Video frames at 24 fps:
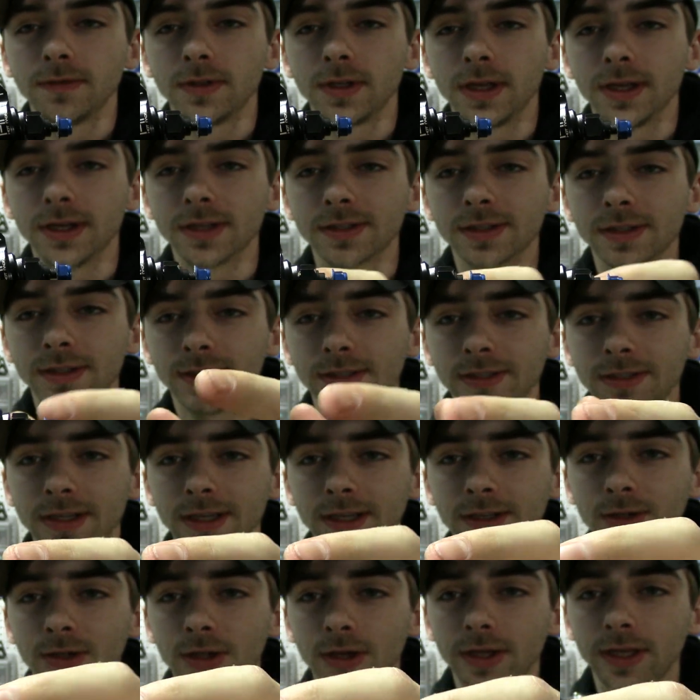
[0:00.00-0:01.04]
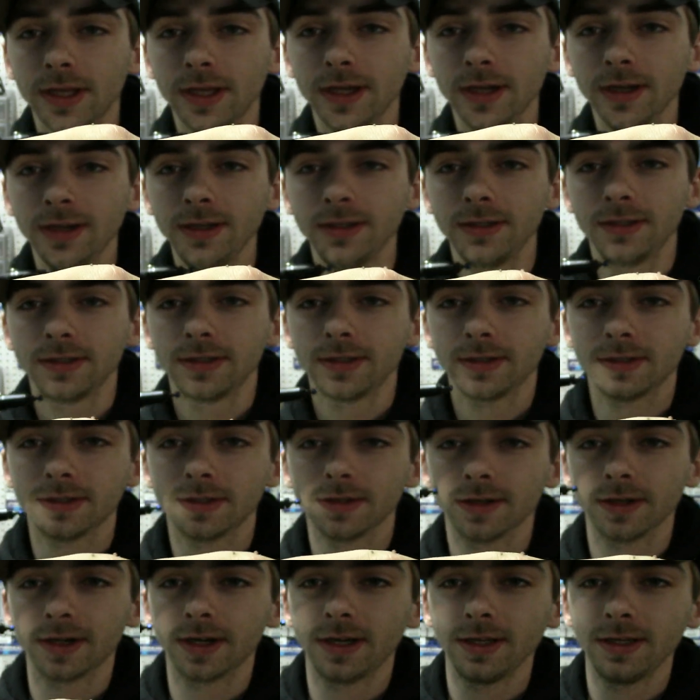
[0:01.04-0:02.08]
If you guys take a look here,
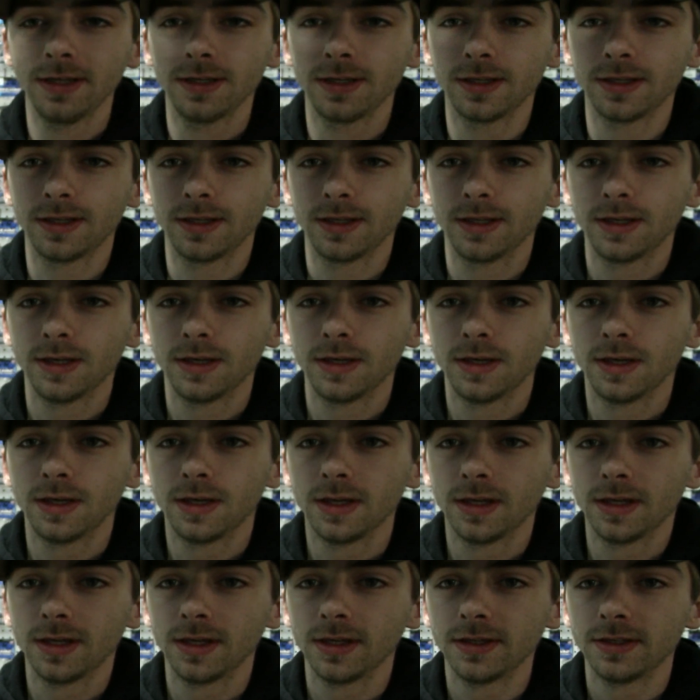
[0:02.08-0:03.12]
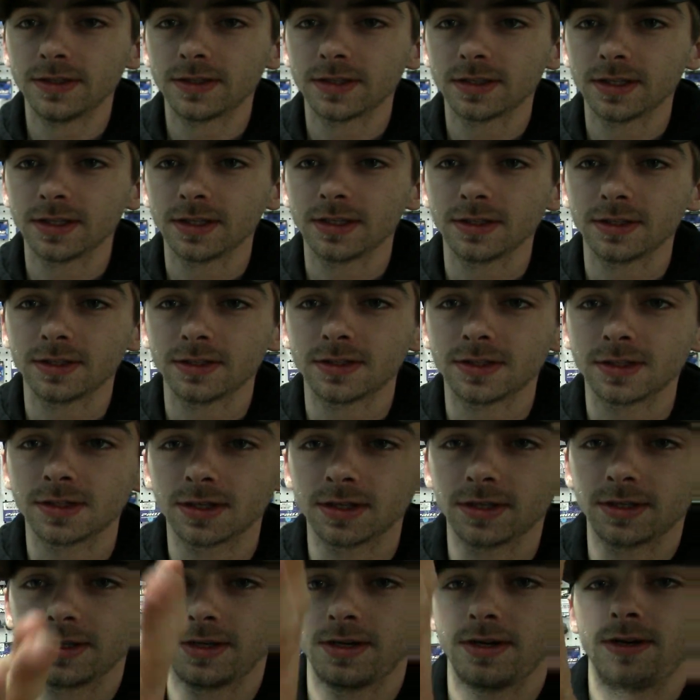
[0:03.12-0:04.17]
all right. These
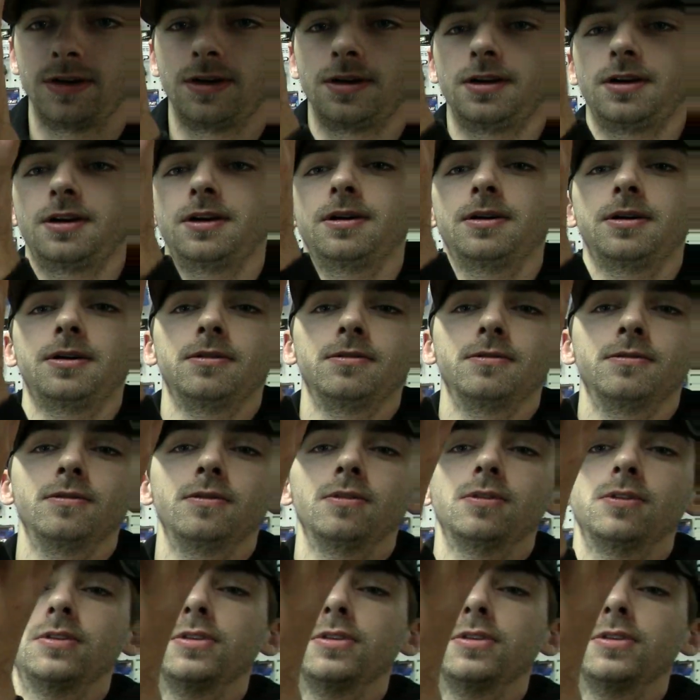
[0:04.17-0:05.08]
things are